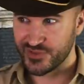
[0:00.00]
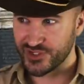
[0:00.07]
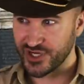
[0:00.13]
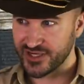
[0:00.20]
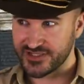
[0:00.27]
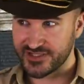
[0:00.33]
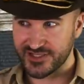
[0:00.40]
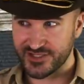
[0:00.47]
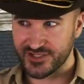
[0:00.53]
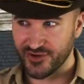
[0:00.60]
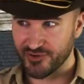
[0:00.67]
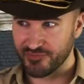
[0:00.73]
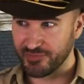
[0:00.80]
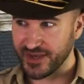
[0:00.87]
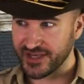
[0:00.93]
Justice,
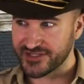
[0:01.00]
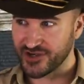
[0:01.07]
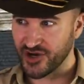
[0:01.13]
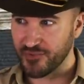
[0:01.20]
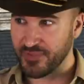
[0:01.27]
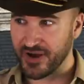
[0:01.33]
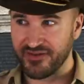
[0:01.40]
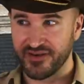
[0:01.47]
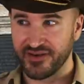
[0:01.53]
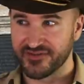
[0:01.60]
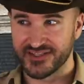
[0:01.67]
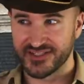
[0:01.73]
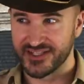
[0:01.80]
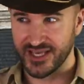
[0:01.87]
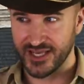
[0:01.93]
you're the best cop I've
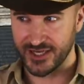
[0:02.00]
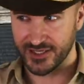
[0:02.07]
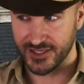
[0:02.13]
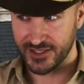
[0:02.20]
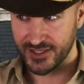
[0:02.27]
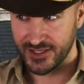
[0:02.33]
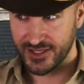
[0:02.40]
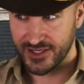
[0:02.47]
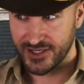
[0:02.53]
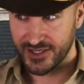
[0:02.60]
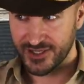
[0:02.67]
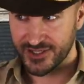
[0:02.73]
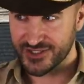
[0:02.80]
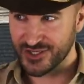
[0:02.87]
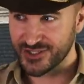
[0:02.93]
ever seen.
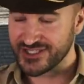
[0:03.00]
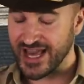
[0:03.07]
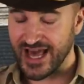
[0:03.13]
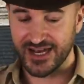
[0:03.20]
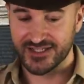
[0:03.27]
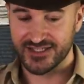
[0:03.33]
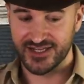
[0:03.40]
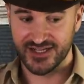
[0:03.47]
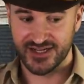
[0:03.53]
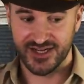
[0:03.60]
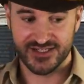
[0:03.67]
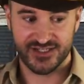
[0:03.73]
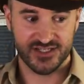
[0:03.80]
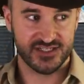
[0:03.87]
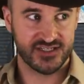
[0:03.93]
You're so talented,
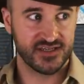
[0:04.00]
I